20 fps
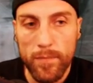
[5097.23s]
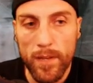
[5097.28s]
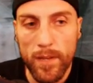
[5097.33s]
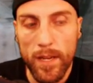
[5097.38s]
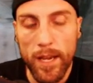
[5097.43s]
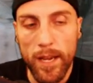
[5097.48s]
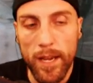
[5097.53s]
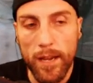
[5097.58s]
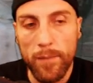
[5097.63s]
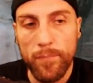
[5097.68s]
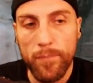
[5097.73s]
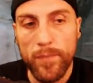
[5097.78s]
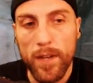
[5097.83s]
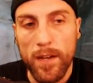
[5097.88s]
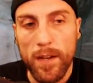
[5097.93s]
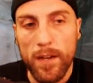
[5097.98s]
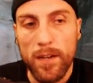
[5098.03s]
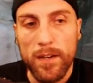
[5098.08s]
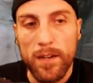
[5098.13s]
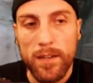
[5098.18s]
Okay,
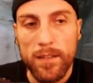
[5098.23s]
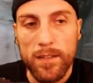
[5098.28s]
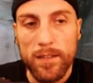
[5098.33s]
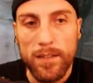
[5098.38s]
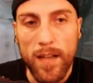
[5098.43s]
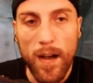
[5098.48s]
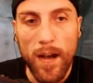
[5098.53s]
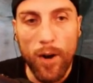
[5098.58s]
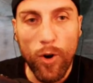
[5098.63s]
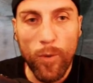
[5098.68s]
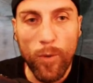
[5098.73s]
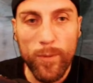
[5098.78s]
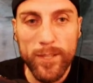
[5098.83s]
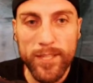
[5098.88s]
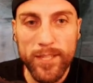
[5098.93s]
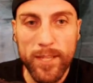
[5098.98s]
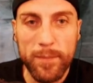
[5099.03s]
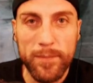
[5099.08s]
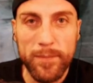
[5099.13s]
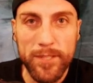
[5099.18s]
not Homer
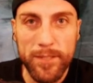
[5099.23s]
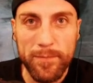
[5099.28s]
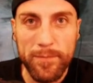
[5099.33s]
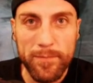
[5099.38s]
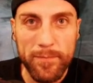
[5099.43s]
Simpson.